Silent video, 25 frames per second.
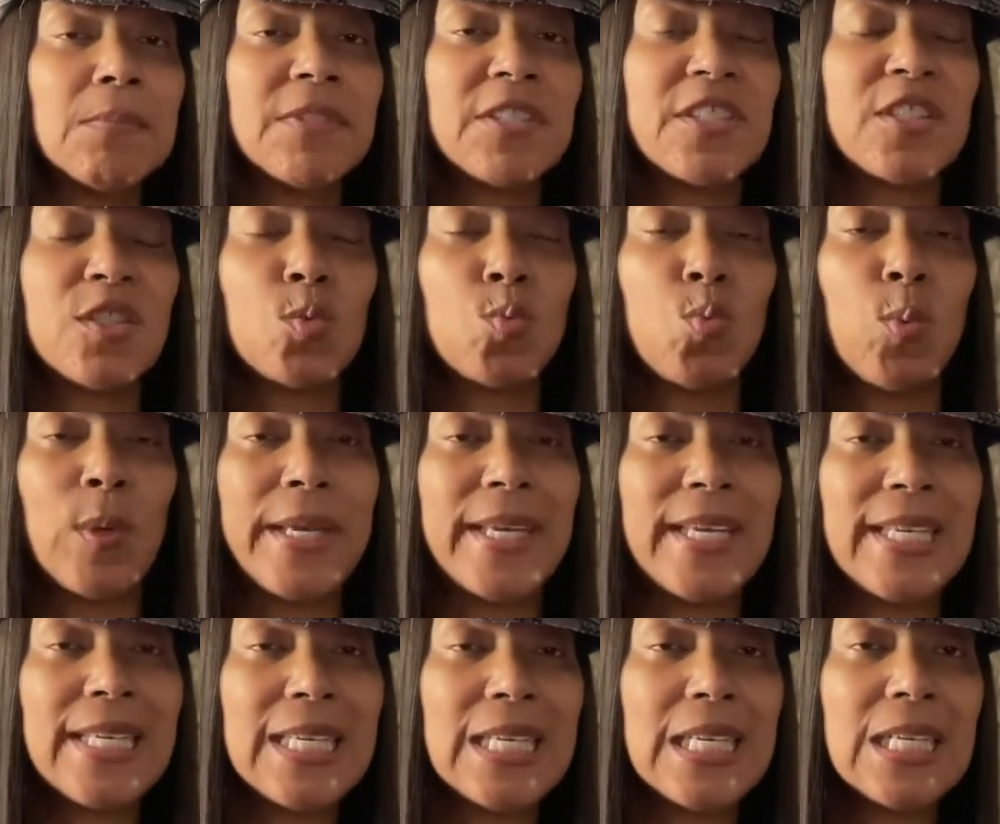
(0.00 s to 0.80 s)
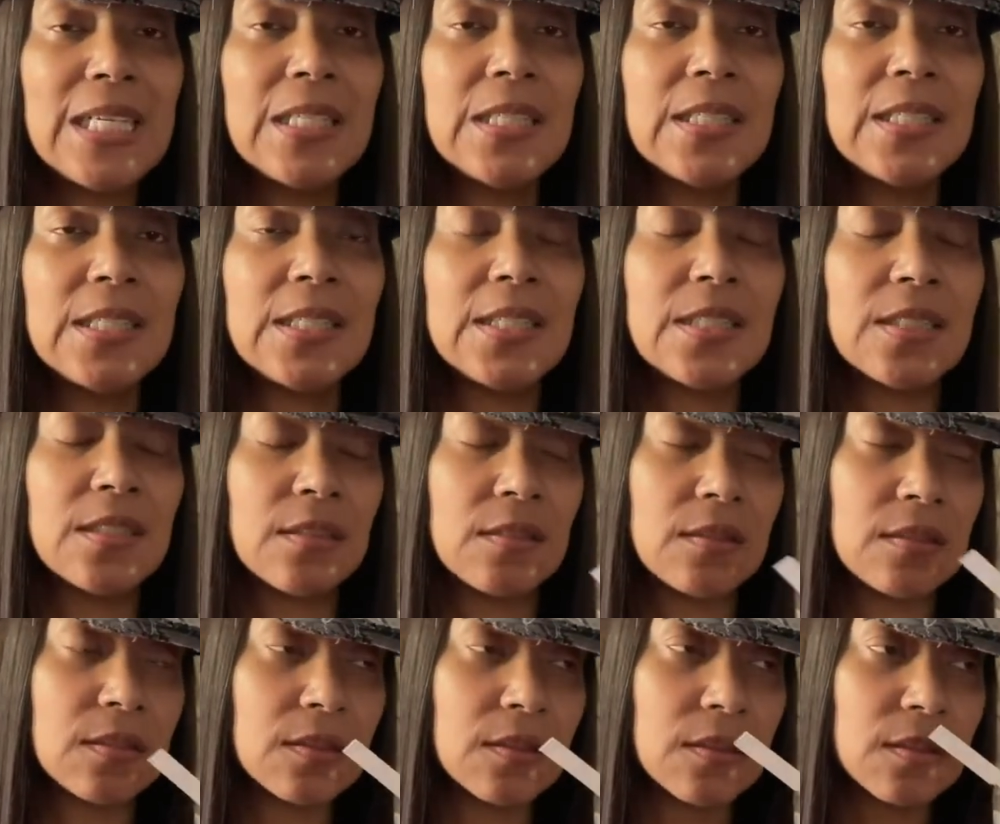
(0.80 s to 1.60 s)
sweetness,
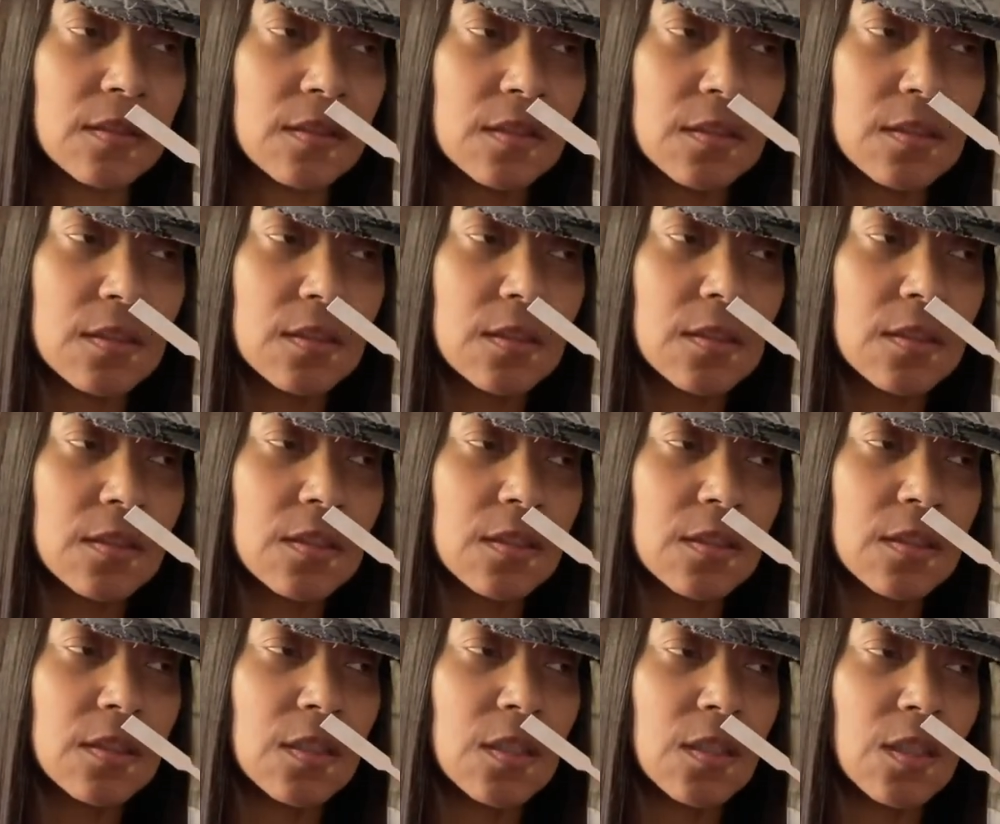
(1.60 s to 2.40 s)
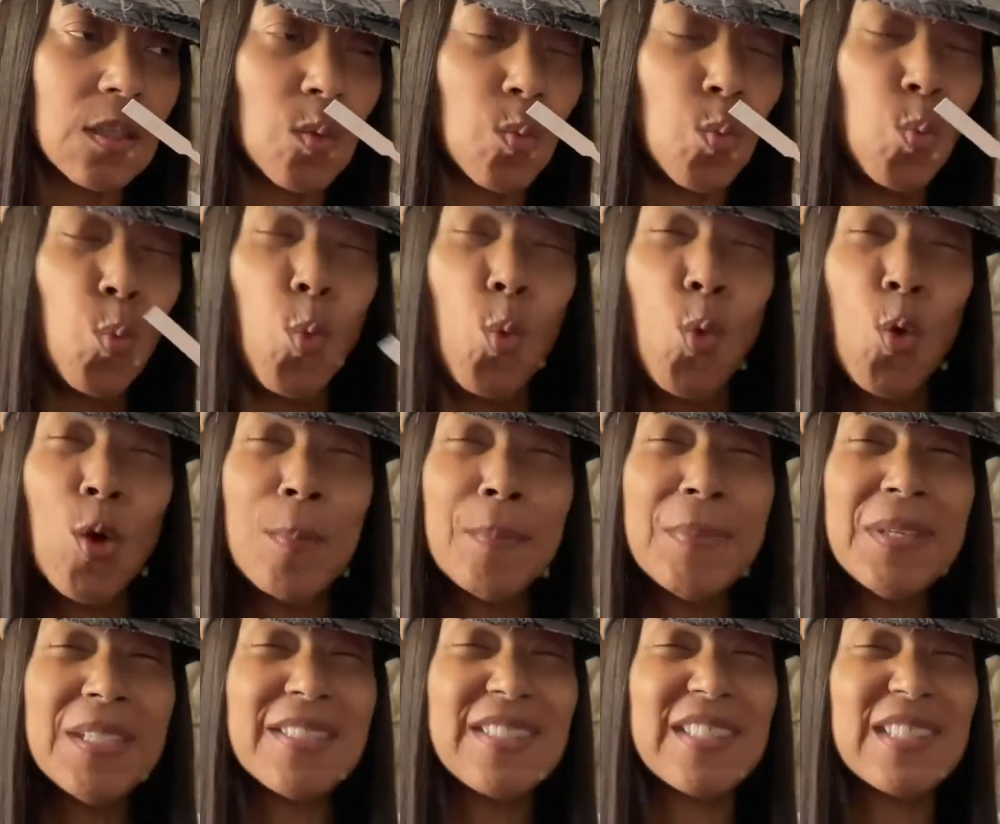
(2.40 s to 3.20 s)

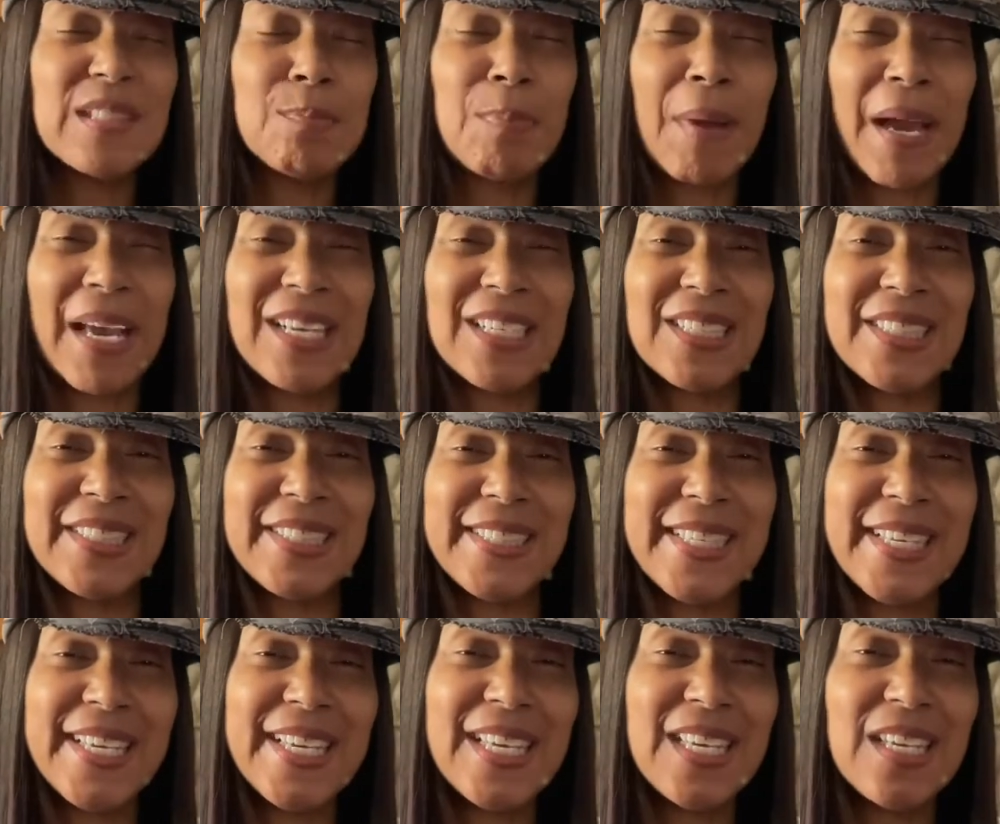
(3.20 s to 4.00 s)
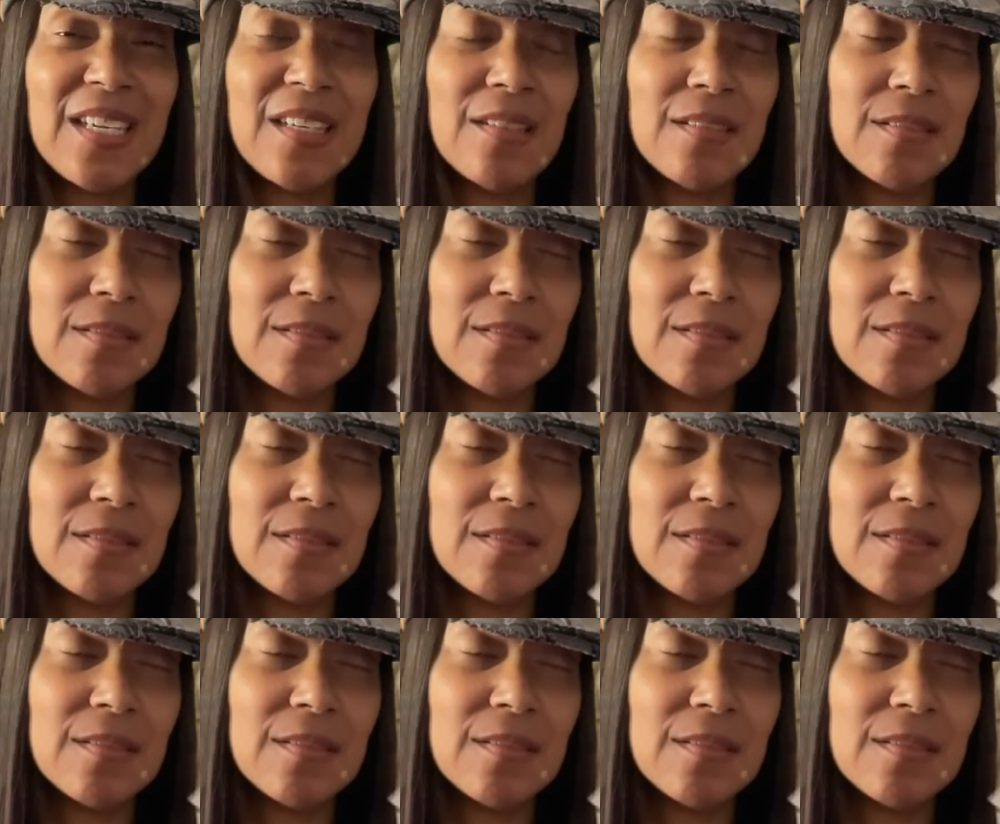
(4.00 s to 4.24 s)
warm and spicy,